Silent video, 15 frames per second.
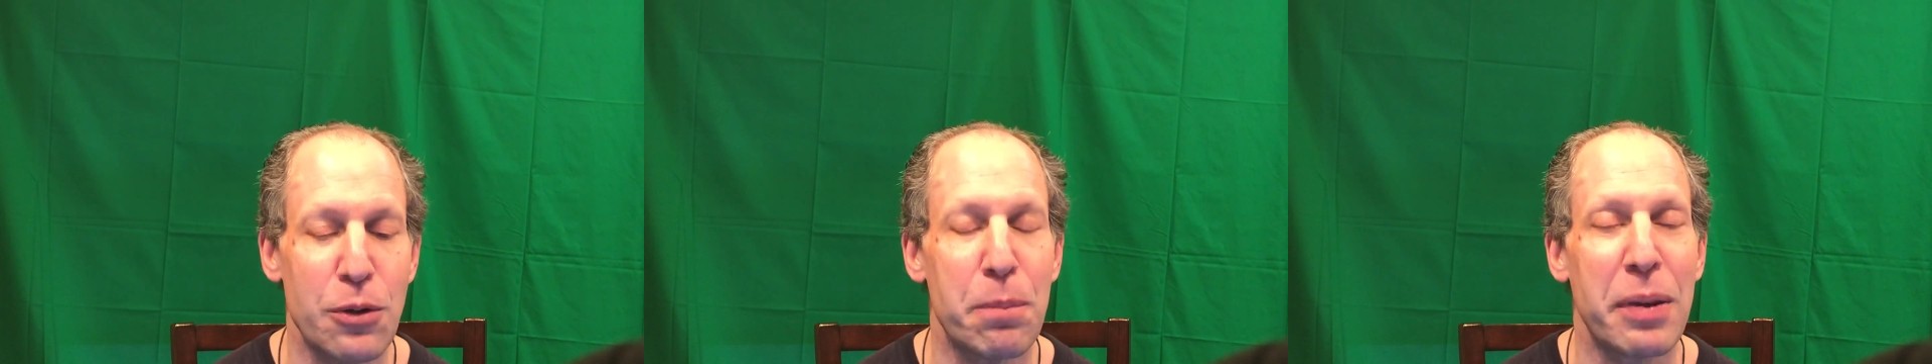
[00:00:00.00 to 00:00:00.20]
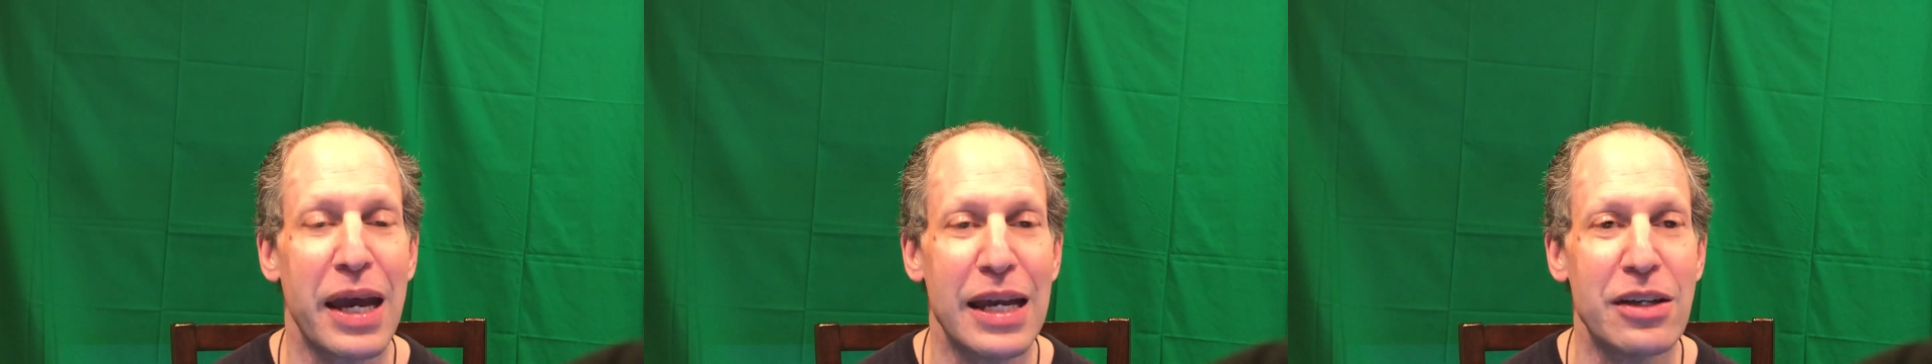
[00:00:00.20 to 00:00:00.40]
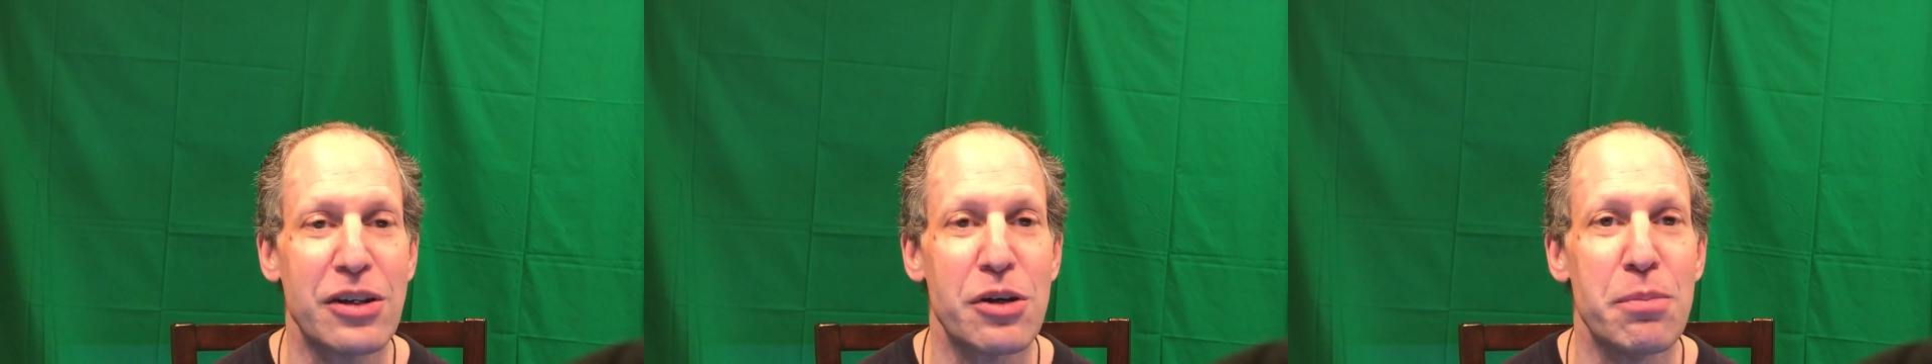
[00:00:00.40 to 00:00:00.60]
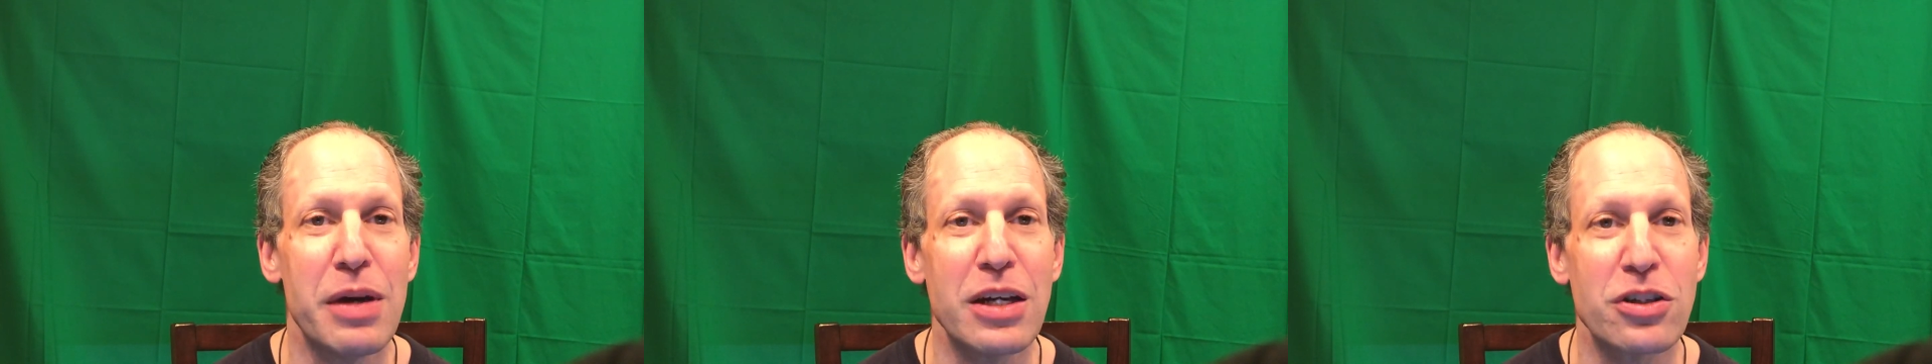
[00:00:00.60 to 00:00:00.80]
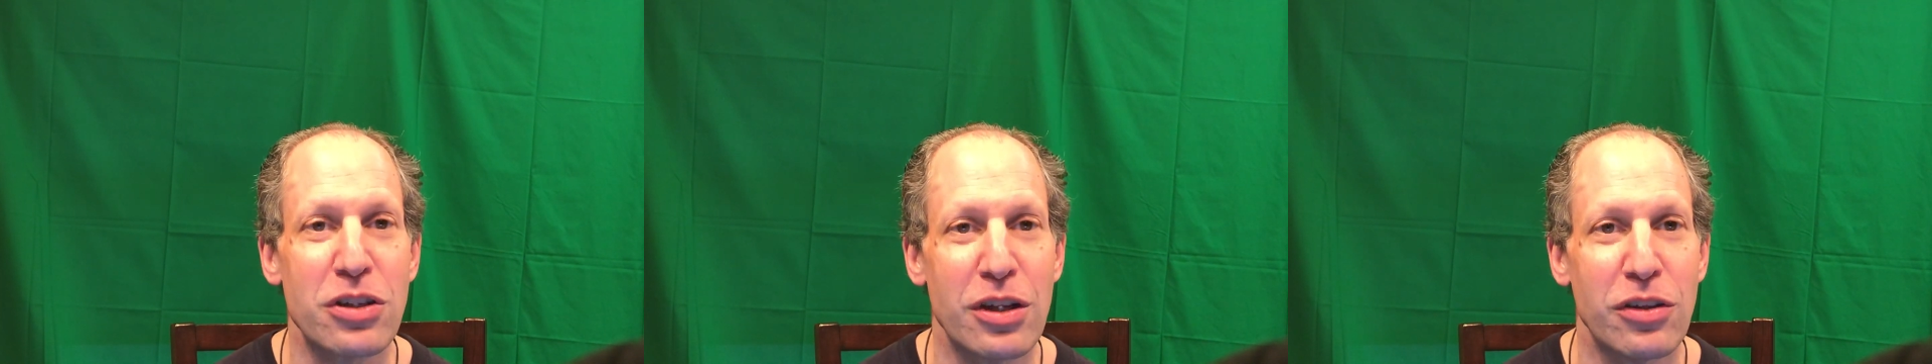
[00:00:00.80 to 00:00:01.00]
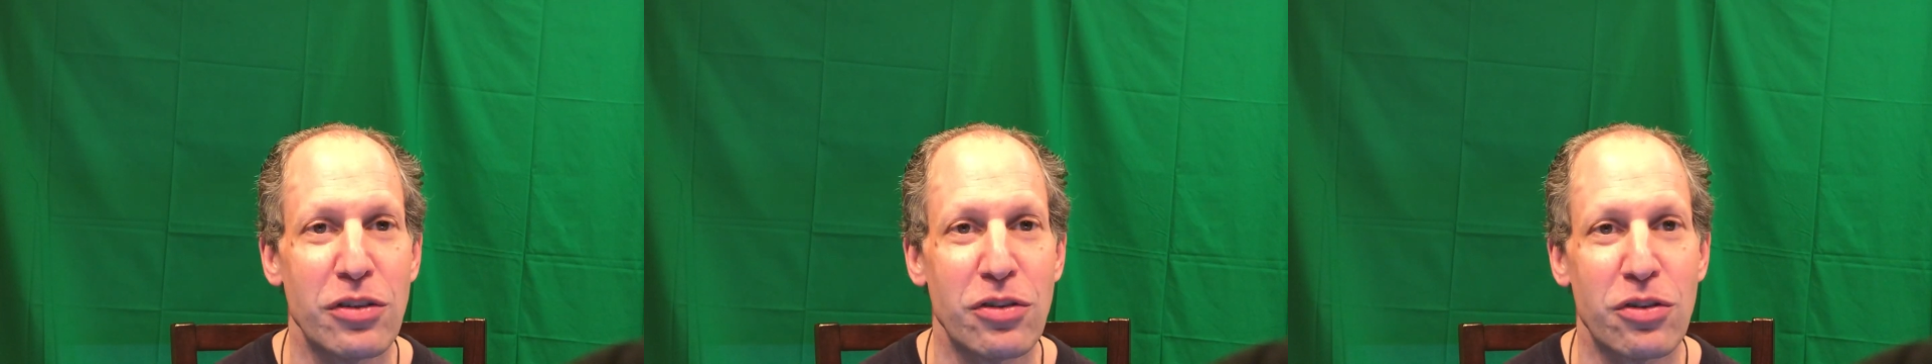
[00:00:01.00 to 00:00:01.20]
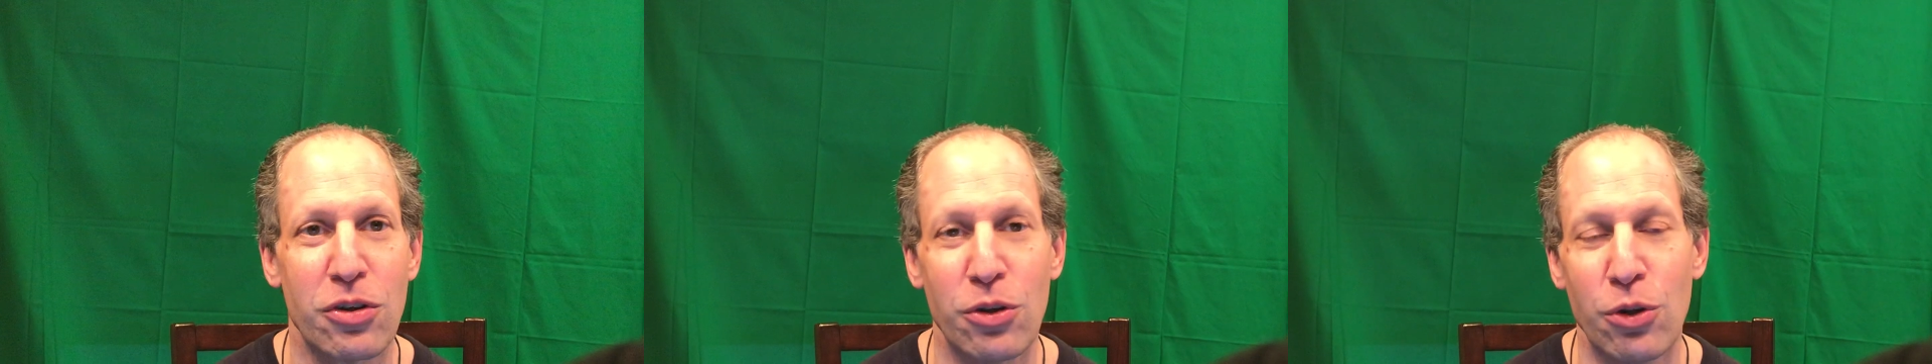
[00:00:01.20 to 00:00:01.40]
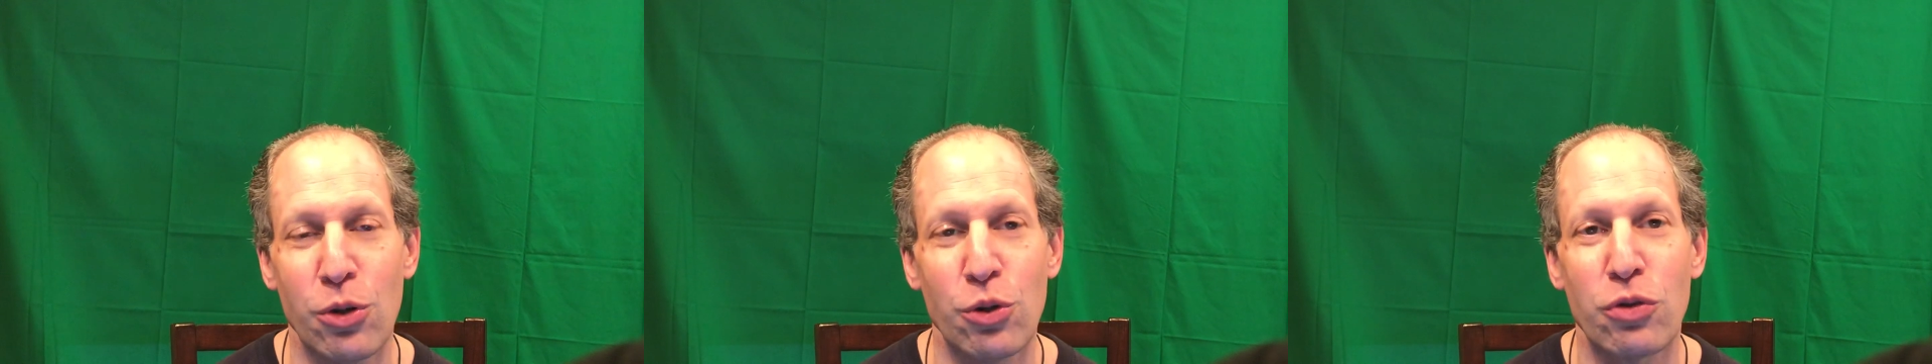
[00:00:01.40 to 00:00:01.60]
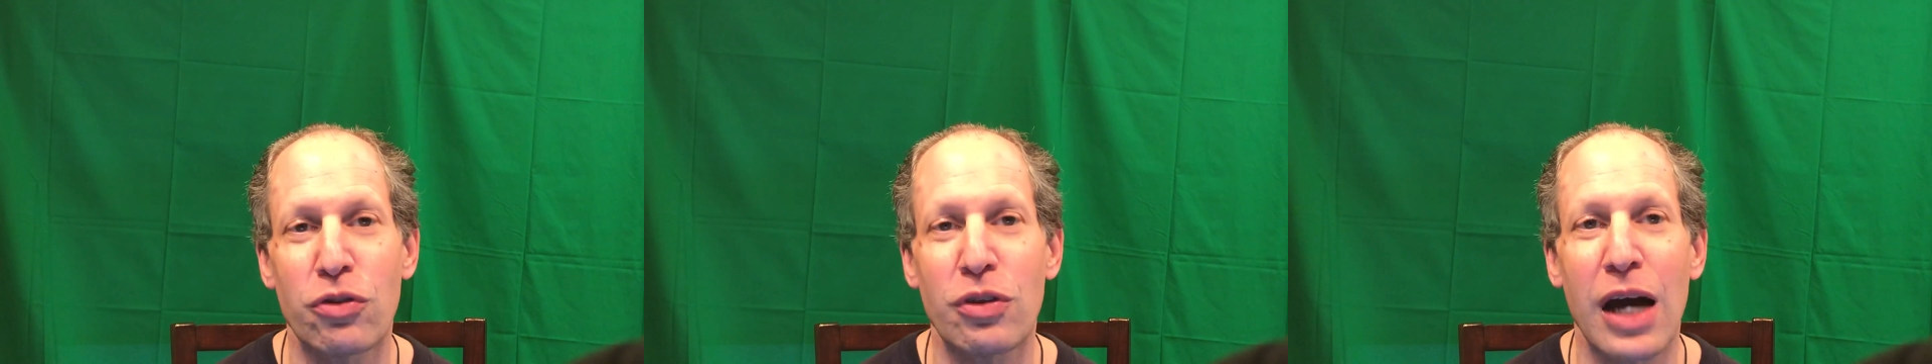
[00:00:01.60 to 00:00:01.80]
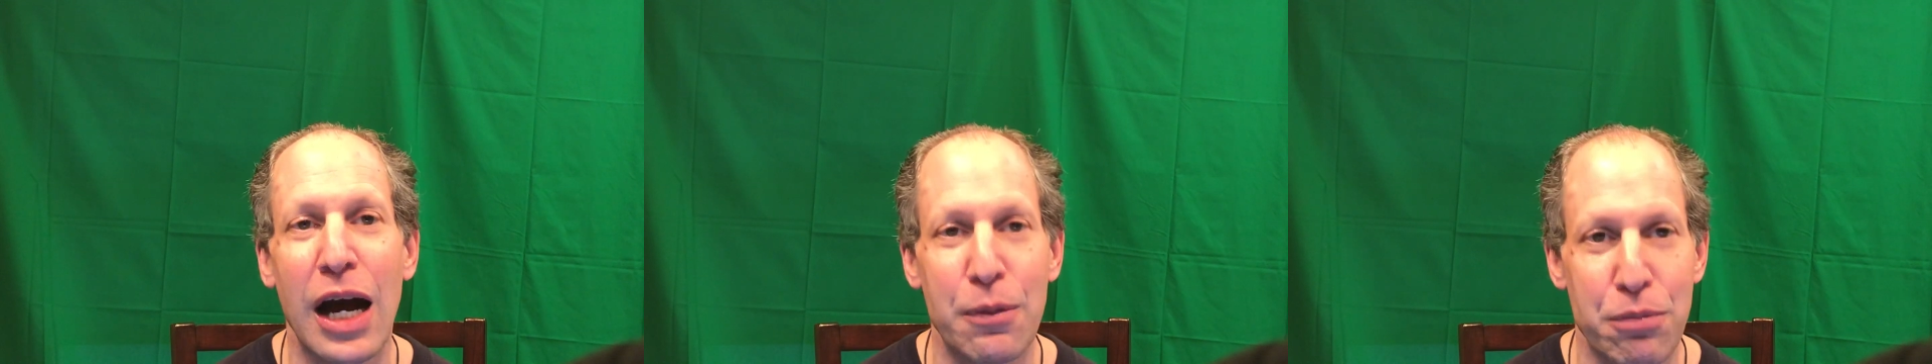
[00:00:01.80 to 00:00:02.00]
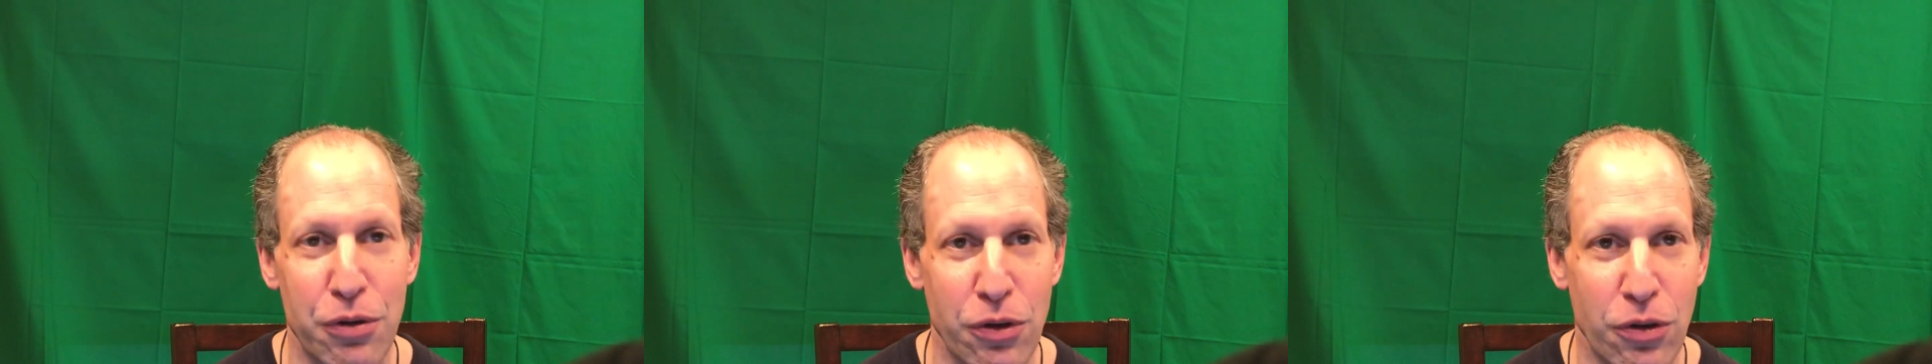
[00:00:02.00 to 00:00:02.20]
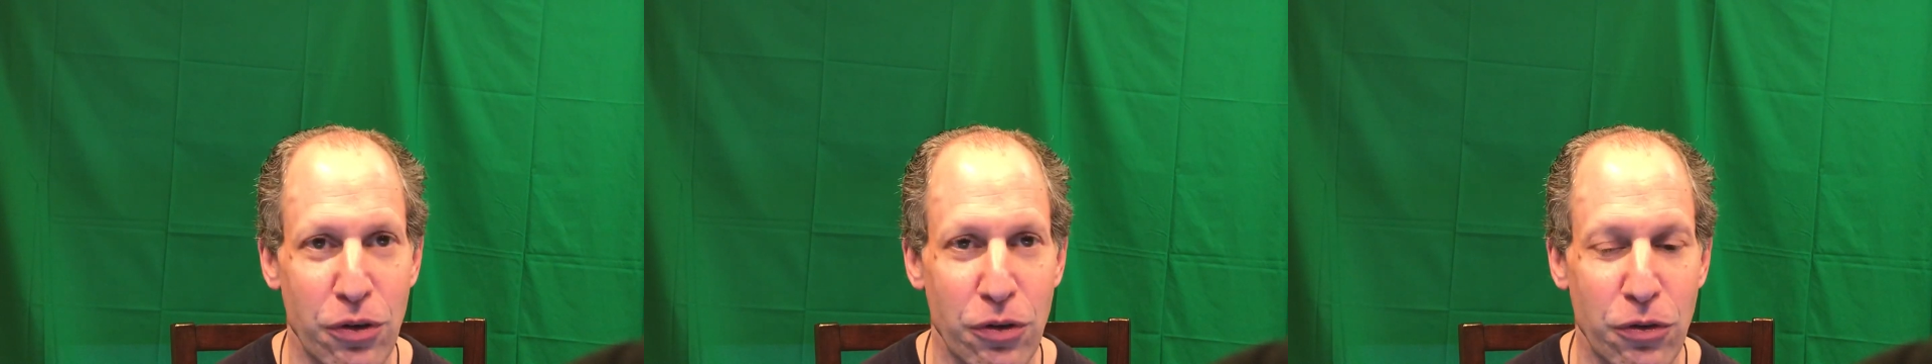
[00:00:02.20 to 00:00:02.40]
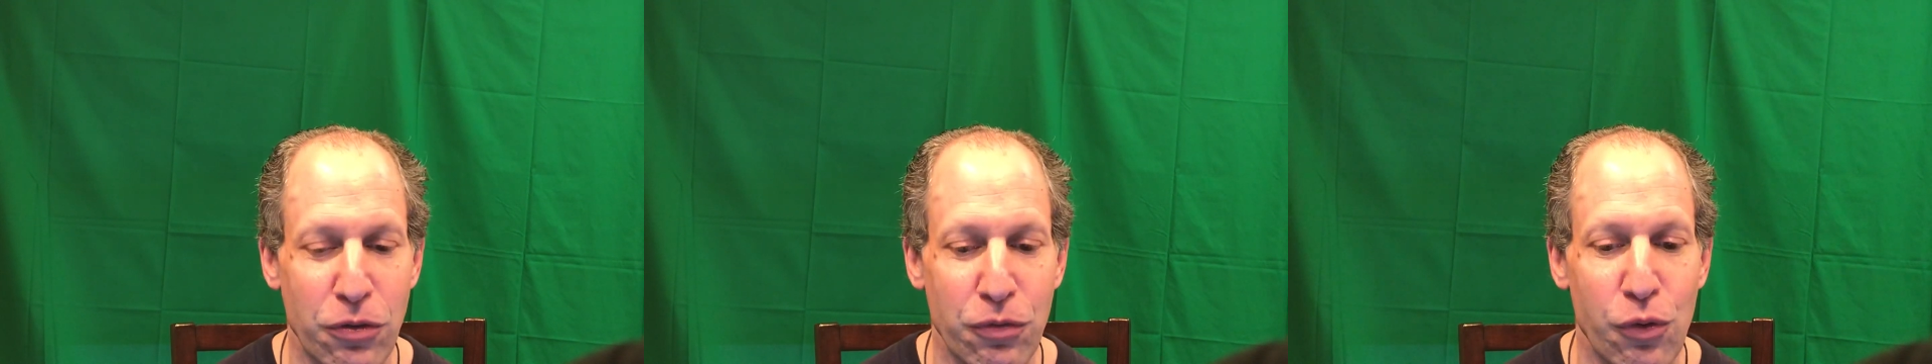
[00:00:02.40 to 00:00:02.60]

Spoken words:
you paid commissions to stockbrokers